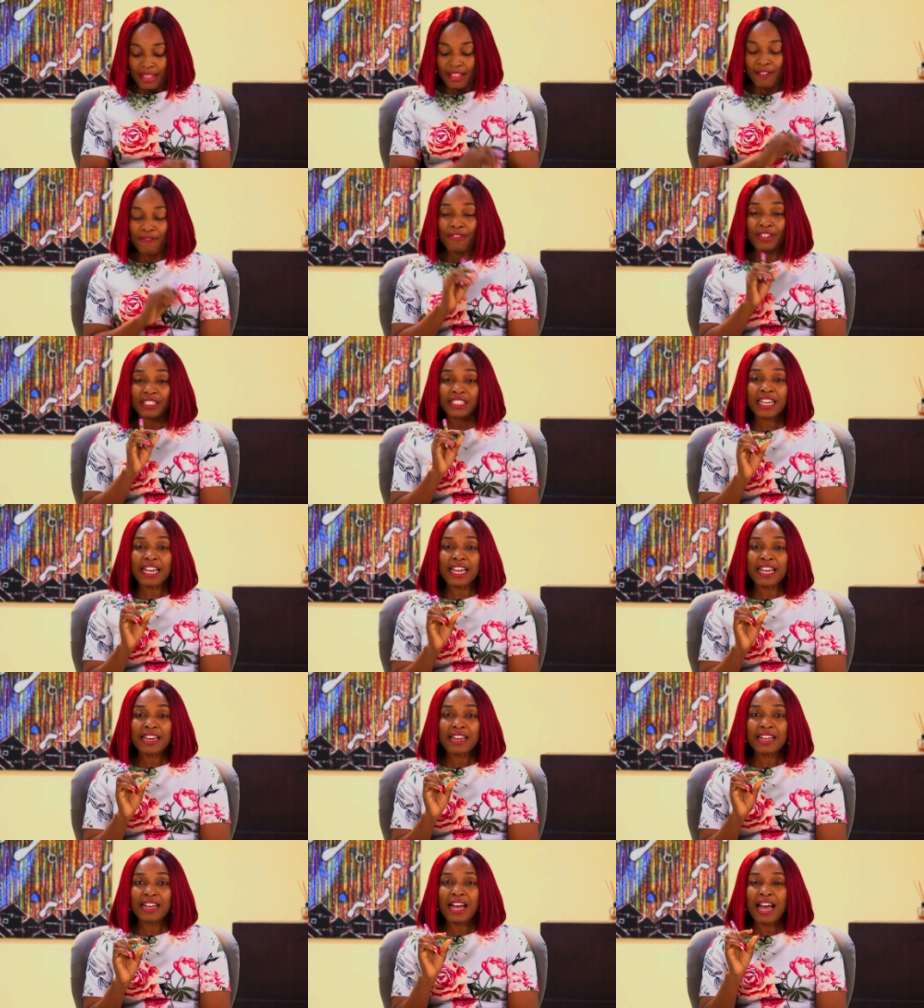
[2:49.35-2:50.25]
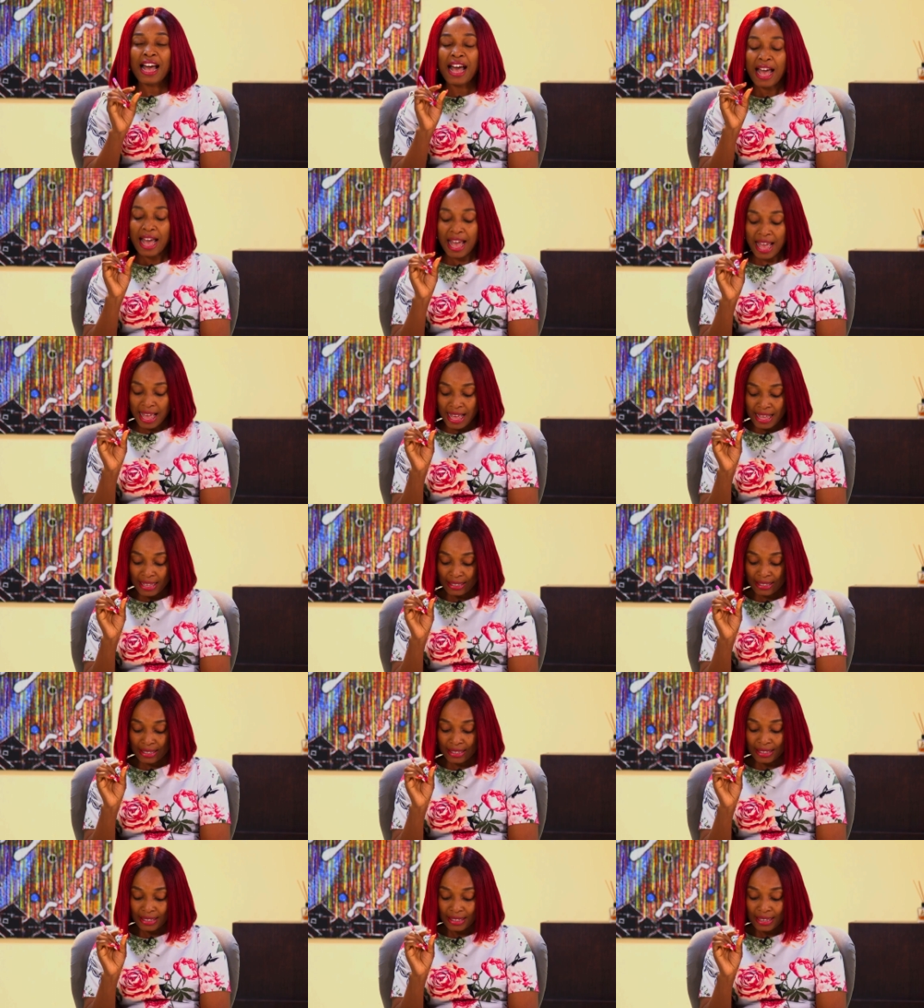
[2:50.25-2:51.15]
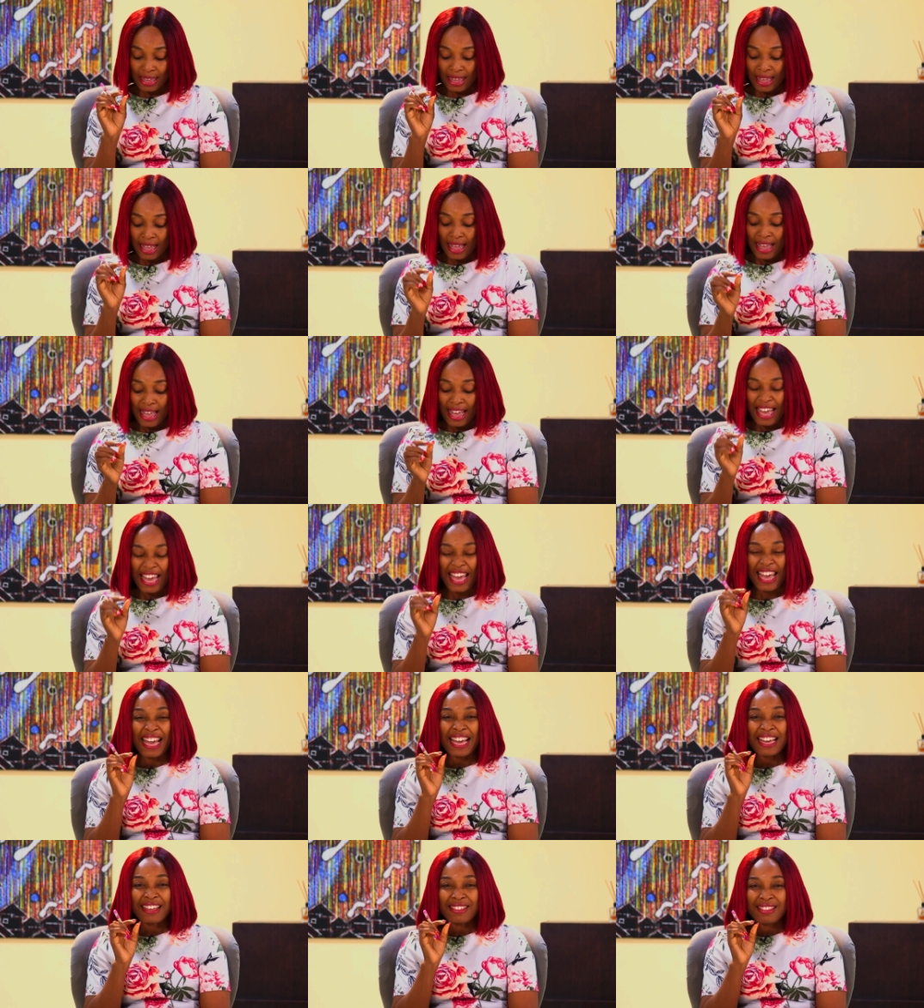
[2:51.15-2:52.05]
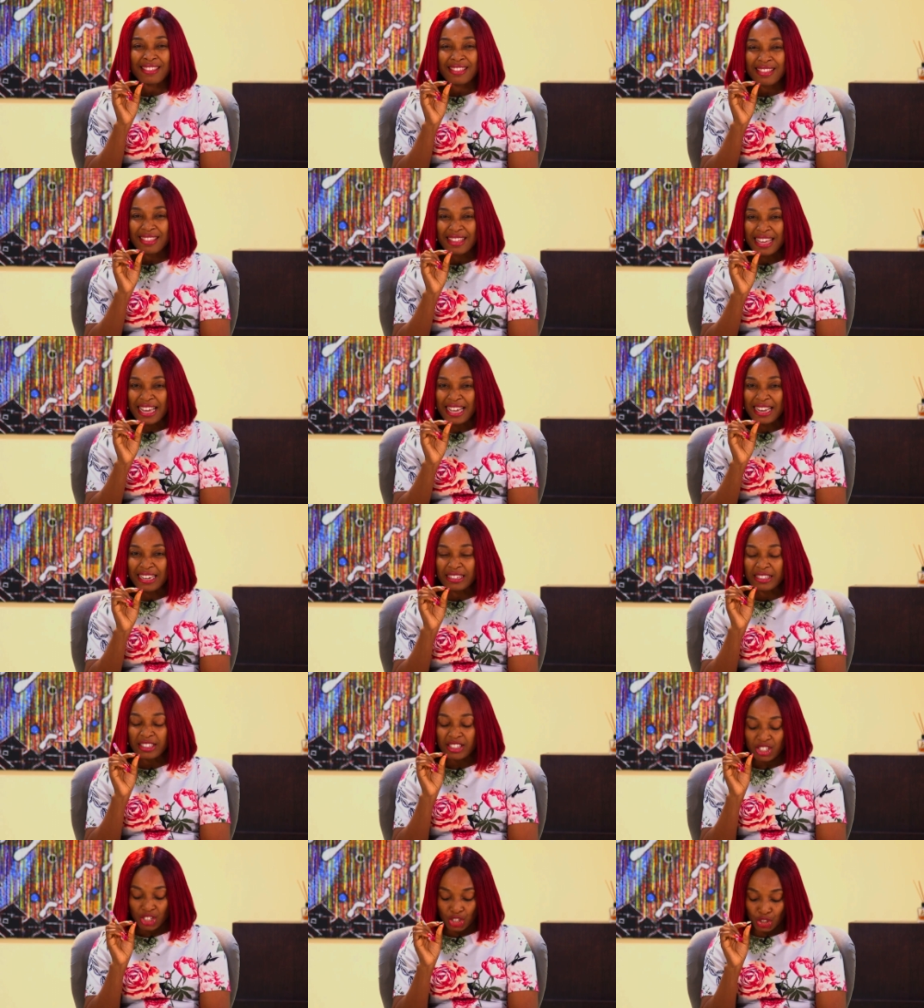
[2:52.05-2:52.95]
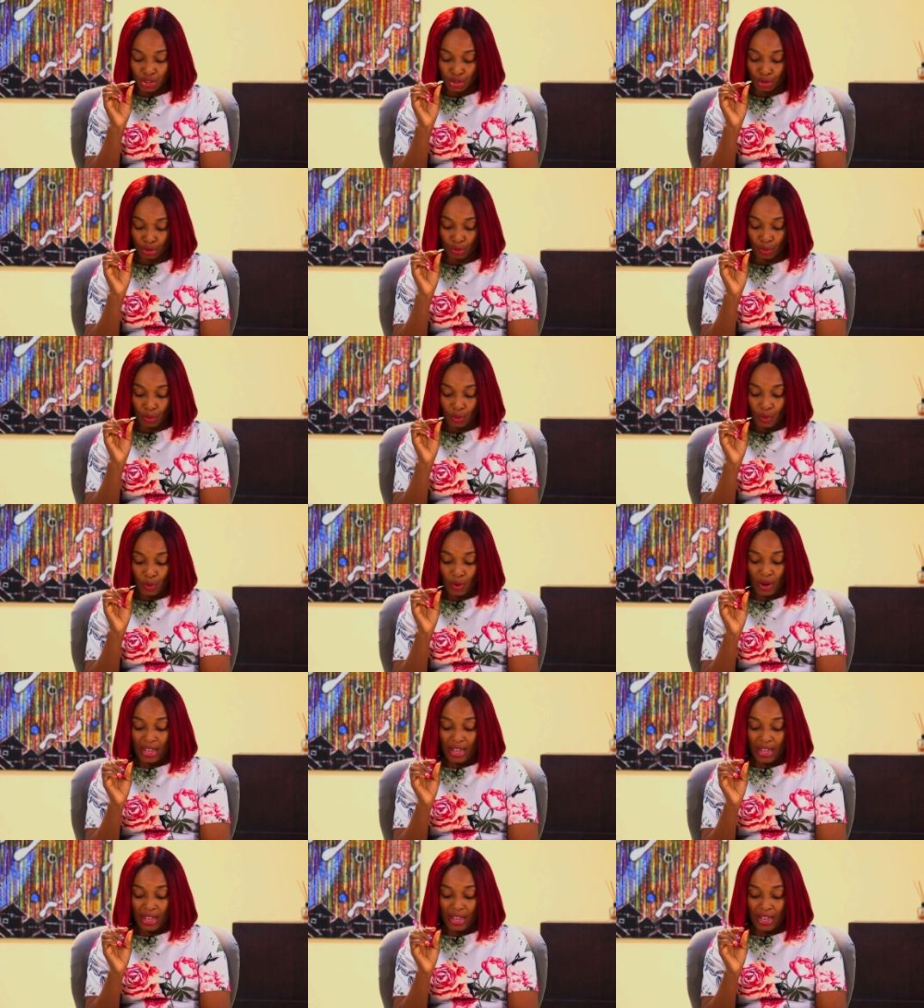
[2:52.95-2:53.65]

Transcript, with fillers: The vagina has a thin tissue